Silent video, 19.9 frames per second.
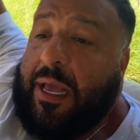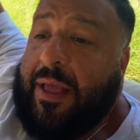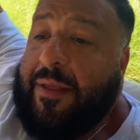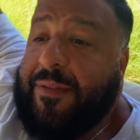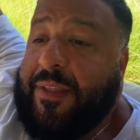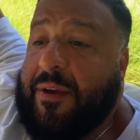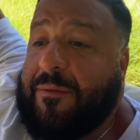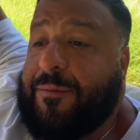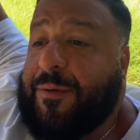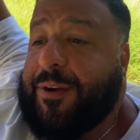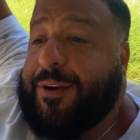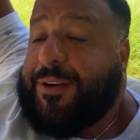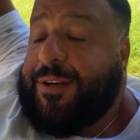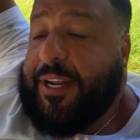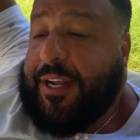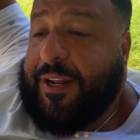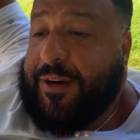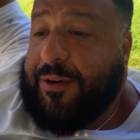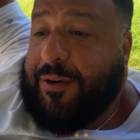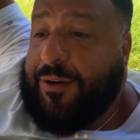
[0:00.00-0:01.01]
And then for
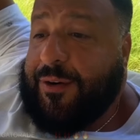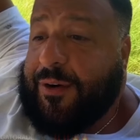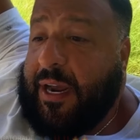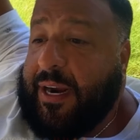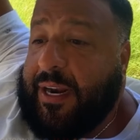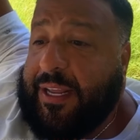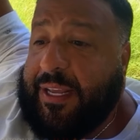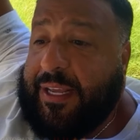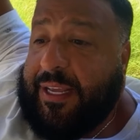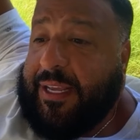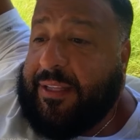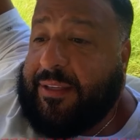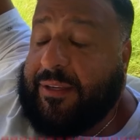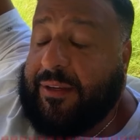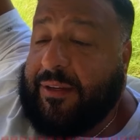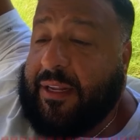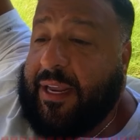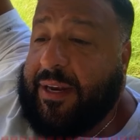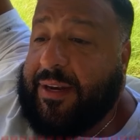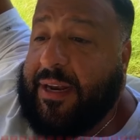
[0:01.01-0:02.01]
dinner, I didn't eat
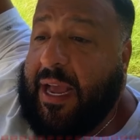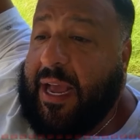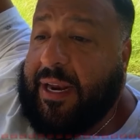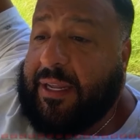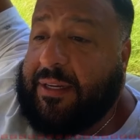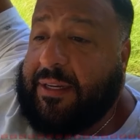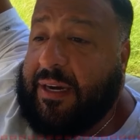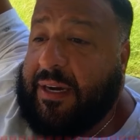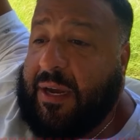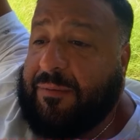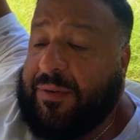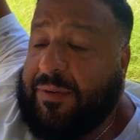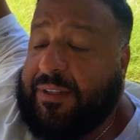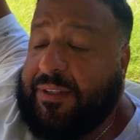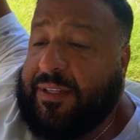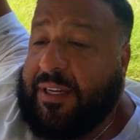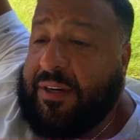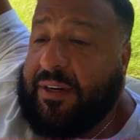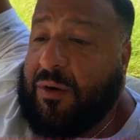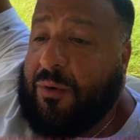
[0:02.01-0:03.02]
till like 9 o'clock. For
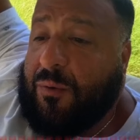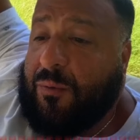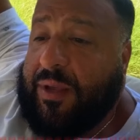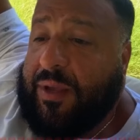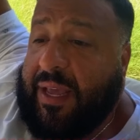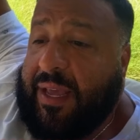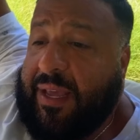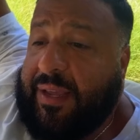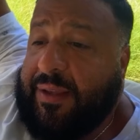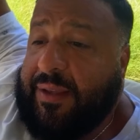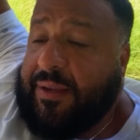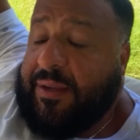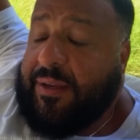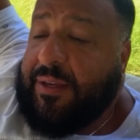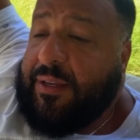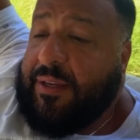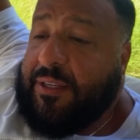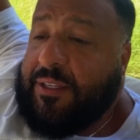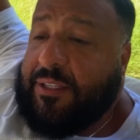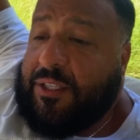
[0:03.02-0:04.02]
dinner, we ate
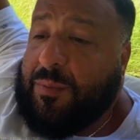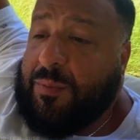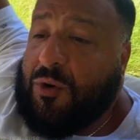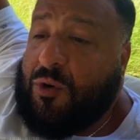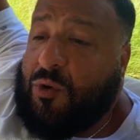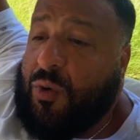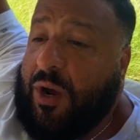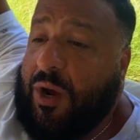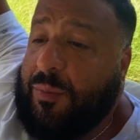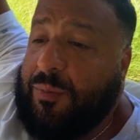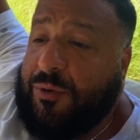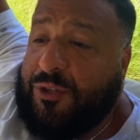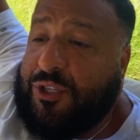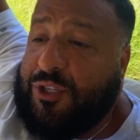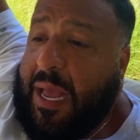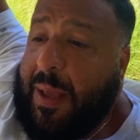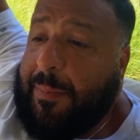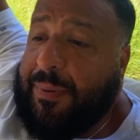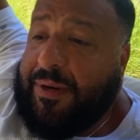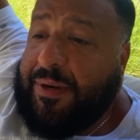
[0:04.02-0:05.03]
some incredible
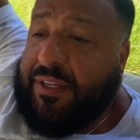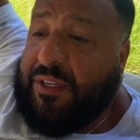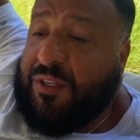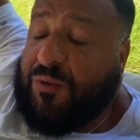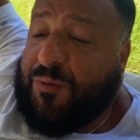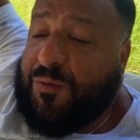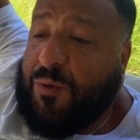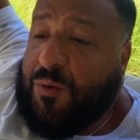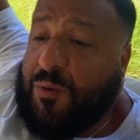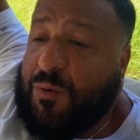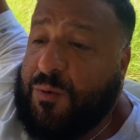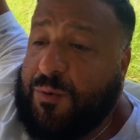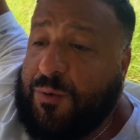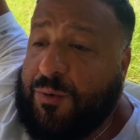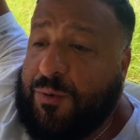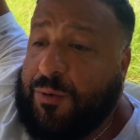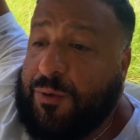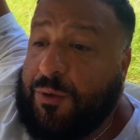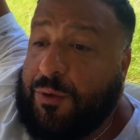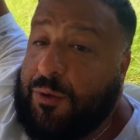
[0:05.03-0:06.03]
Japanese food,
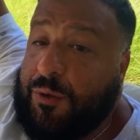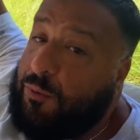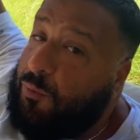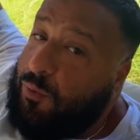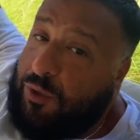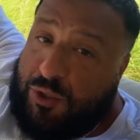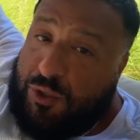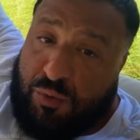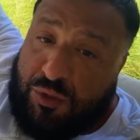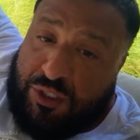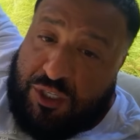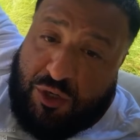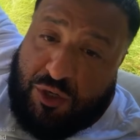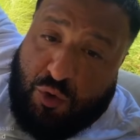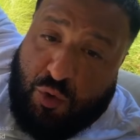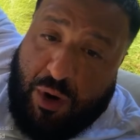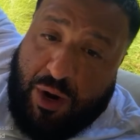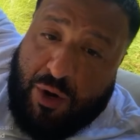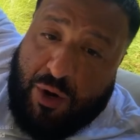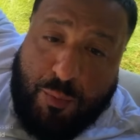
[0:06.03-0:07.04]
which was
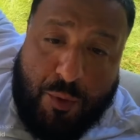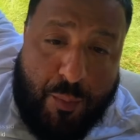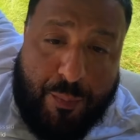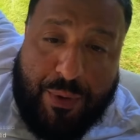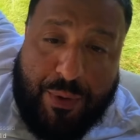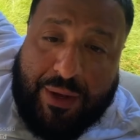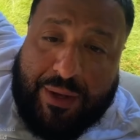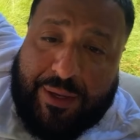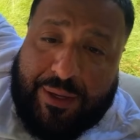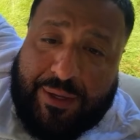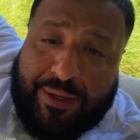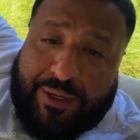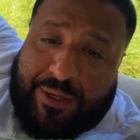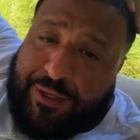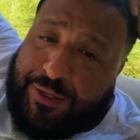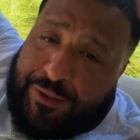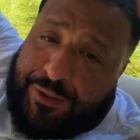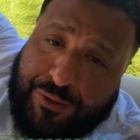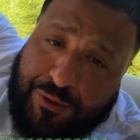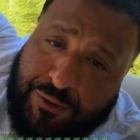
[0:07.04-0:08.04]
incredible. But
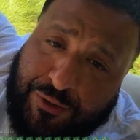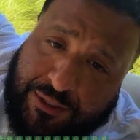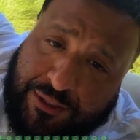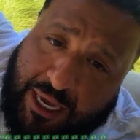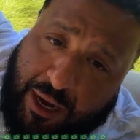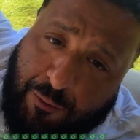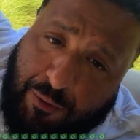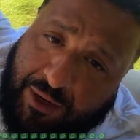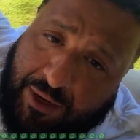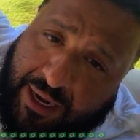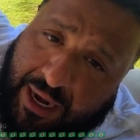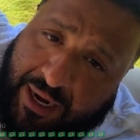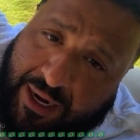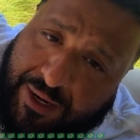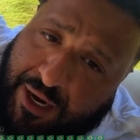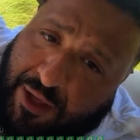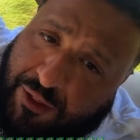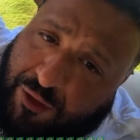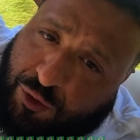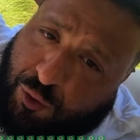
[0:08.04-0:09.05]
usually I would have got
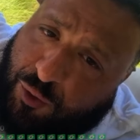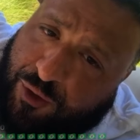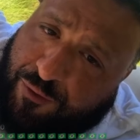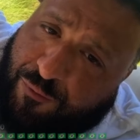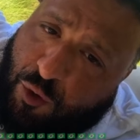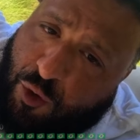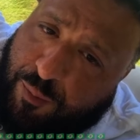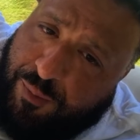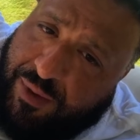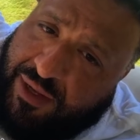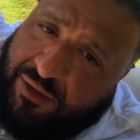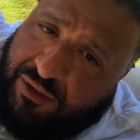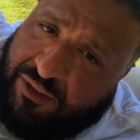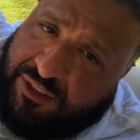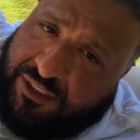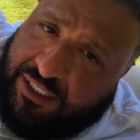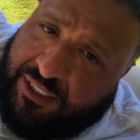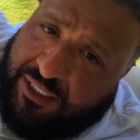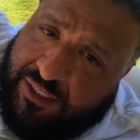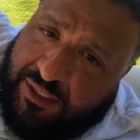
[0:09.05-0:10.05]
another 3-4
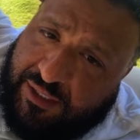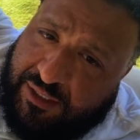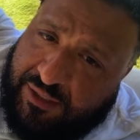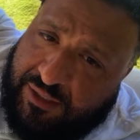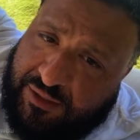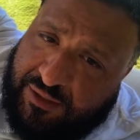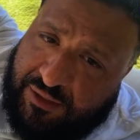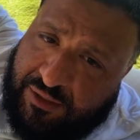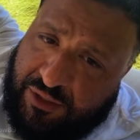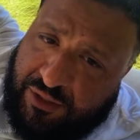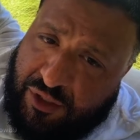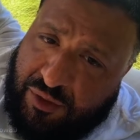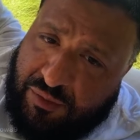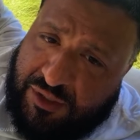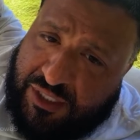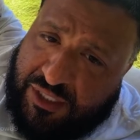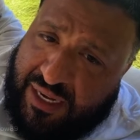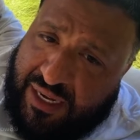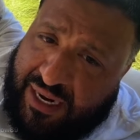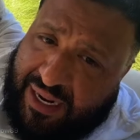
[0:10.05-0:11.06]
meals in. You know what
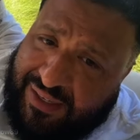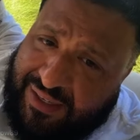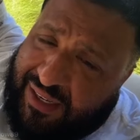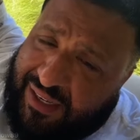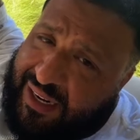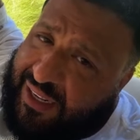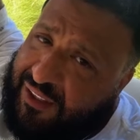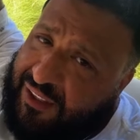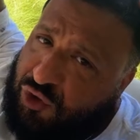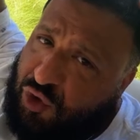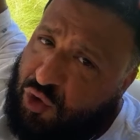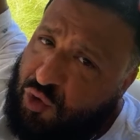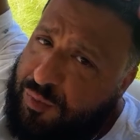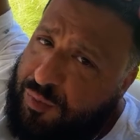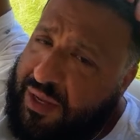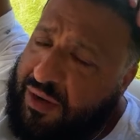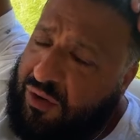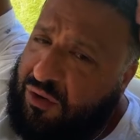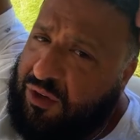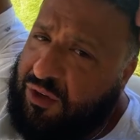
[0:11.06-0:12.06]
I'm saying? I did it like a
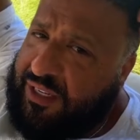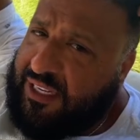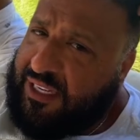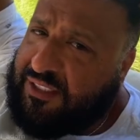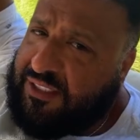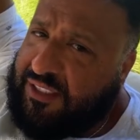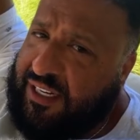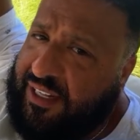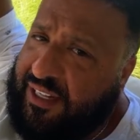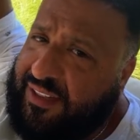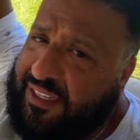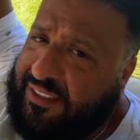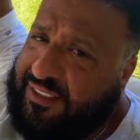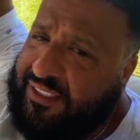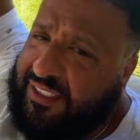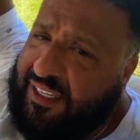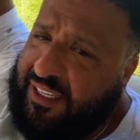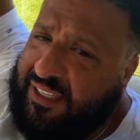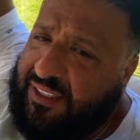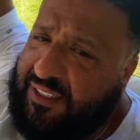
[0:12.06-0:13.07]
2-mealer yesterday.
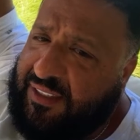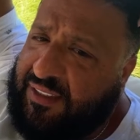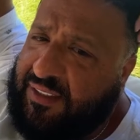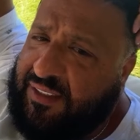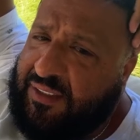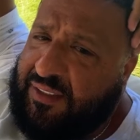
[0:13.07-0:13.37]
That's it.